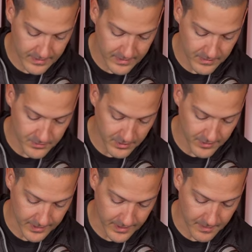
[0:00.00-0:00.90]
keep
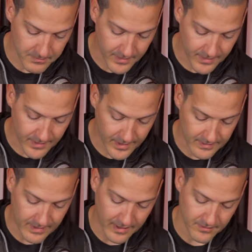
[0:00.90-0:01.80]
turning it up,
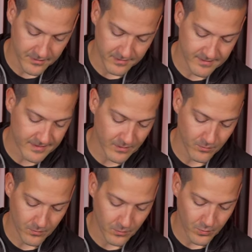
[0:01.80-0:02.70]
and there you can see that
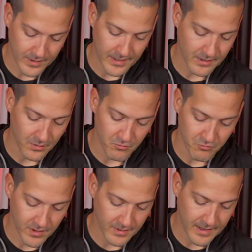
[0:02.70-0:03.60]
we're getting a
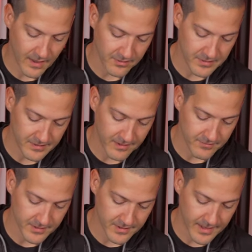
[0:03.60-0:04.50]
really healthy
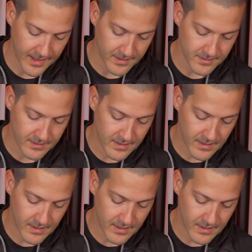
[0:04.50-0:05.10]
level again.